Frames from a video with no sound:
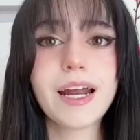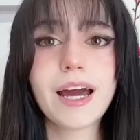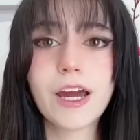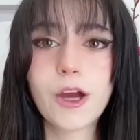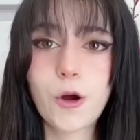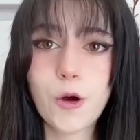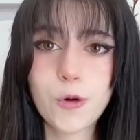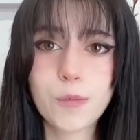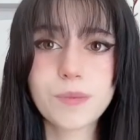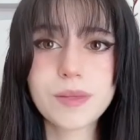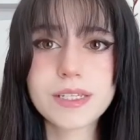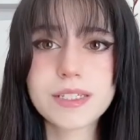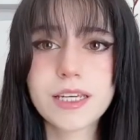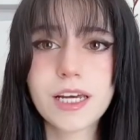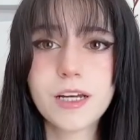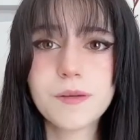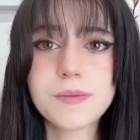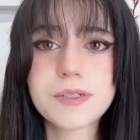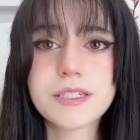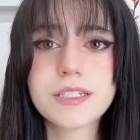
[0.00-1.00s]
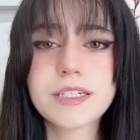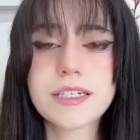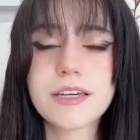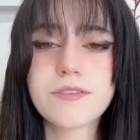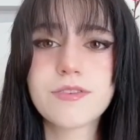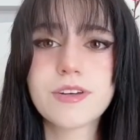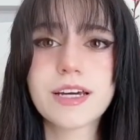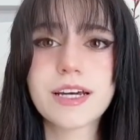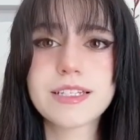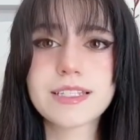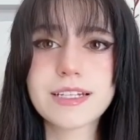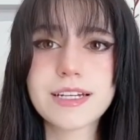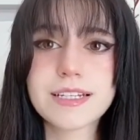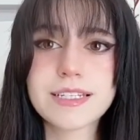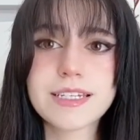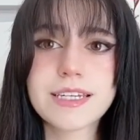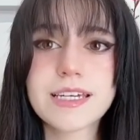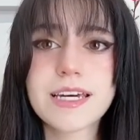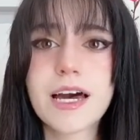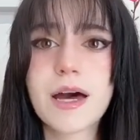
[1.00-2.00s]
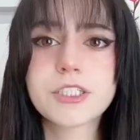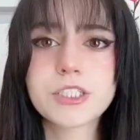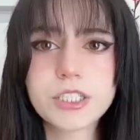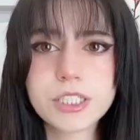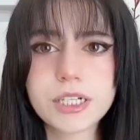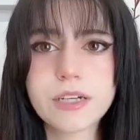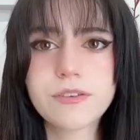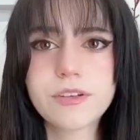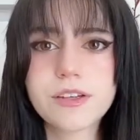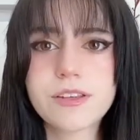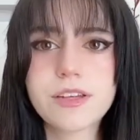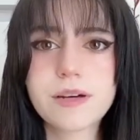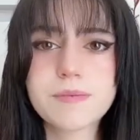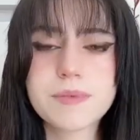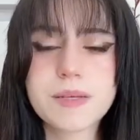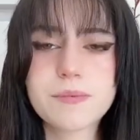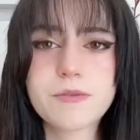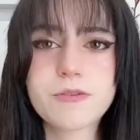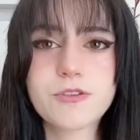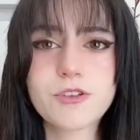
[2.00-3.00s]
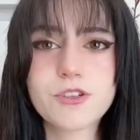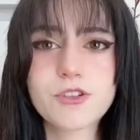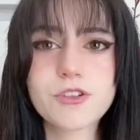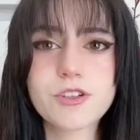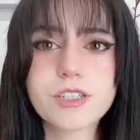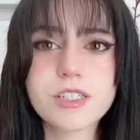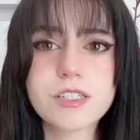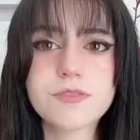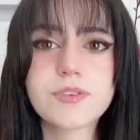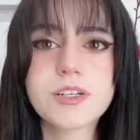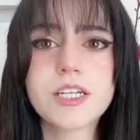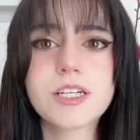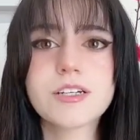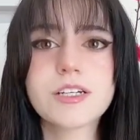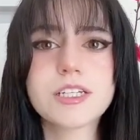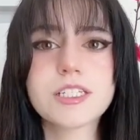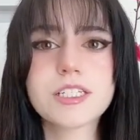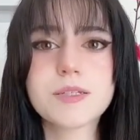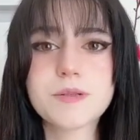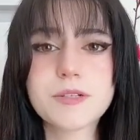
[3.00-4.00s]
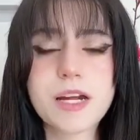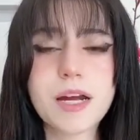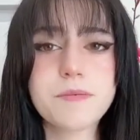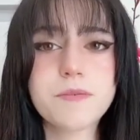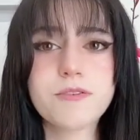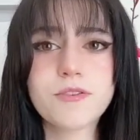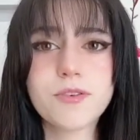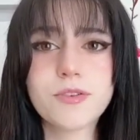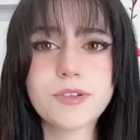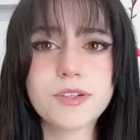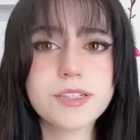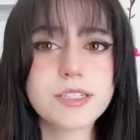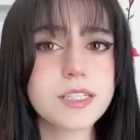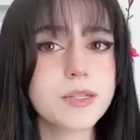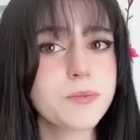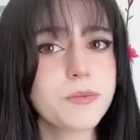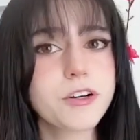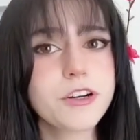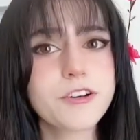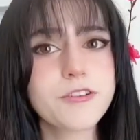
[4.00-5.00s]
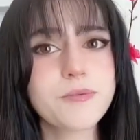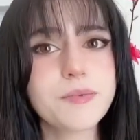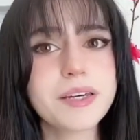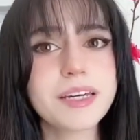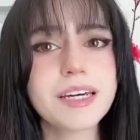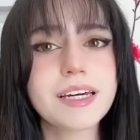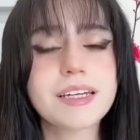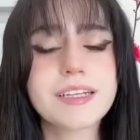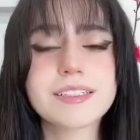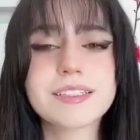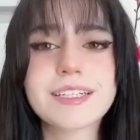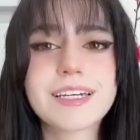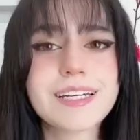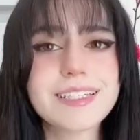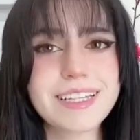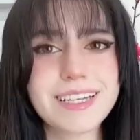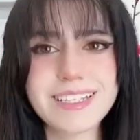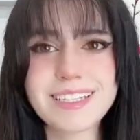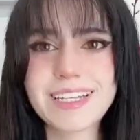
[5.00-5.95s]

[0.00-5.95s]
I hope this helped to give you guys an idea. Be sure to give it a thumbs up if you enjoyed this video, hit subscribe if you want to see more of me, and I'll see you guys next